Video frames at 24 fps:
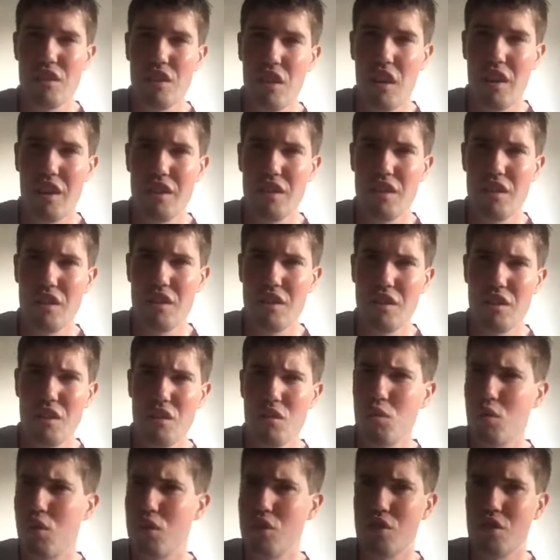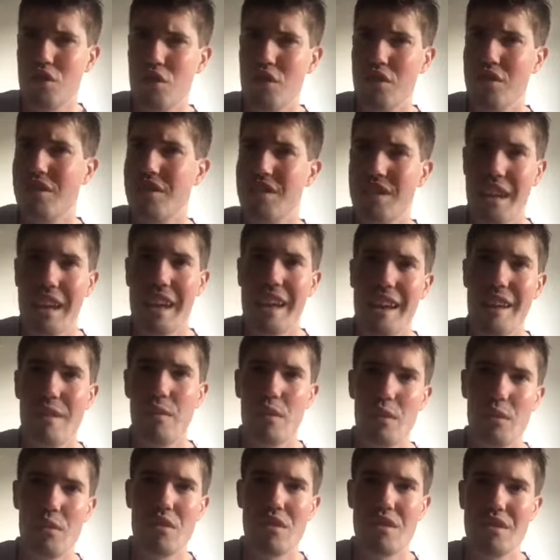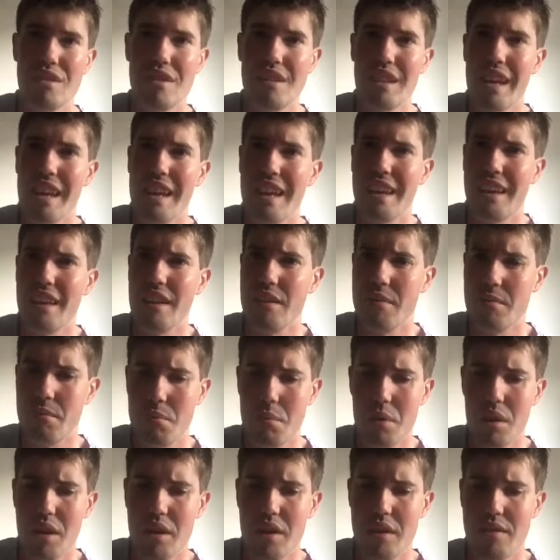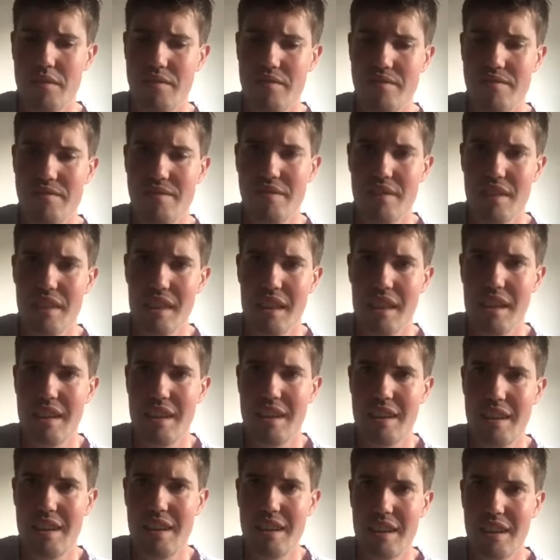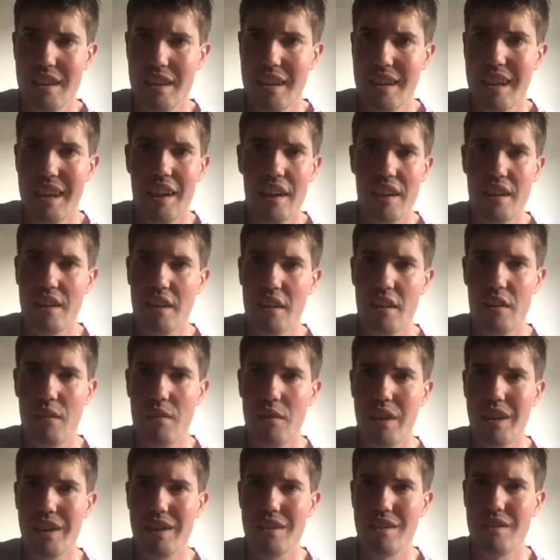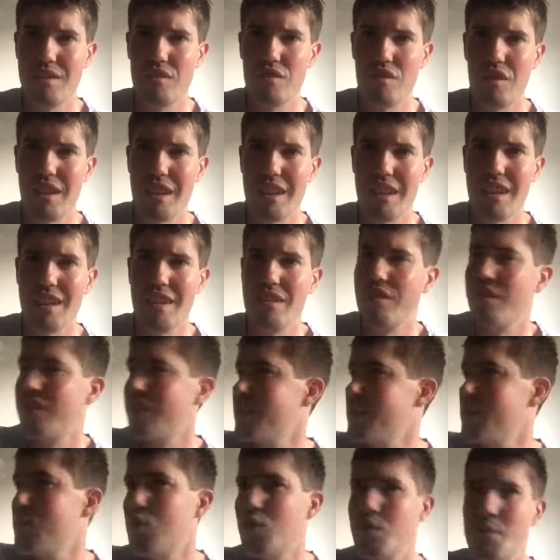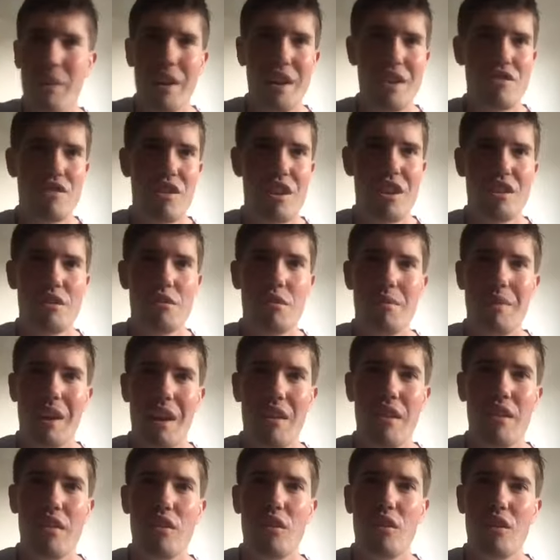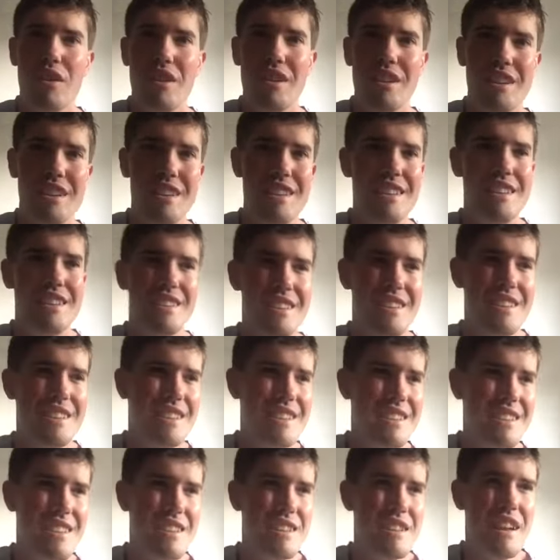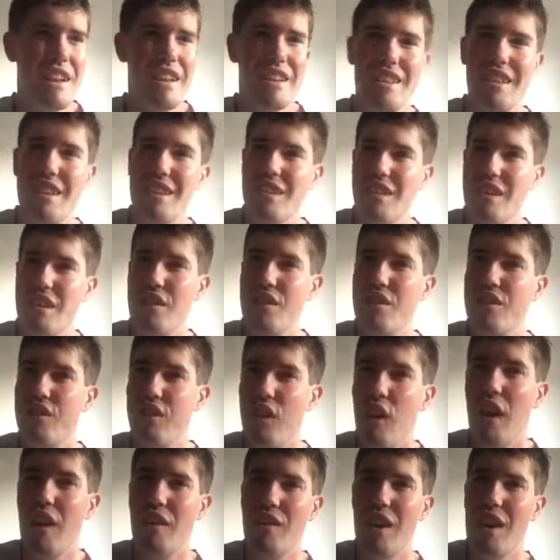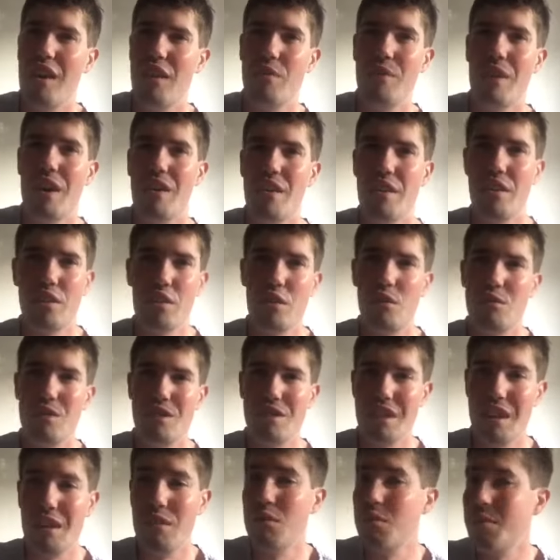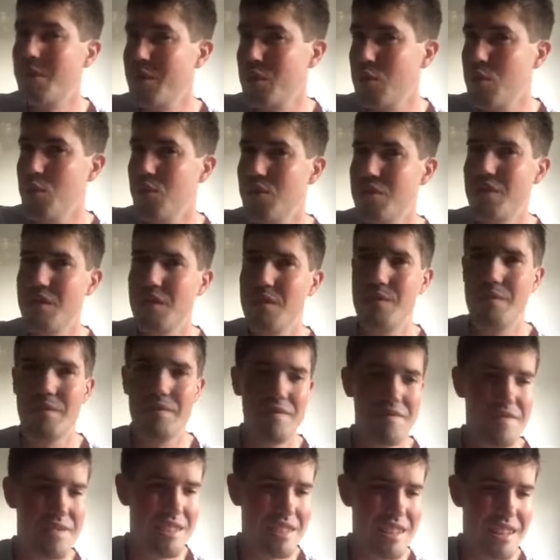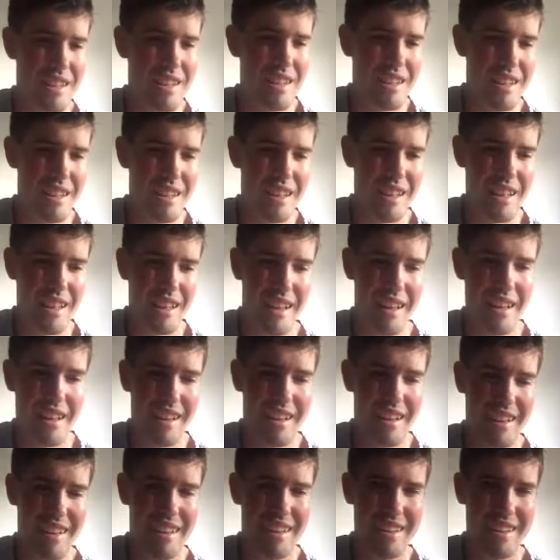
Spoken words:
I just watched it on Stan, when it was on Stan. But, yeah, I don't know, I might try to get Infinity War, I might try to do a marathon. I think that's like a 5-hour marathon, which that would be awesome. Yeah.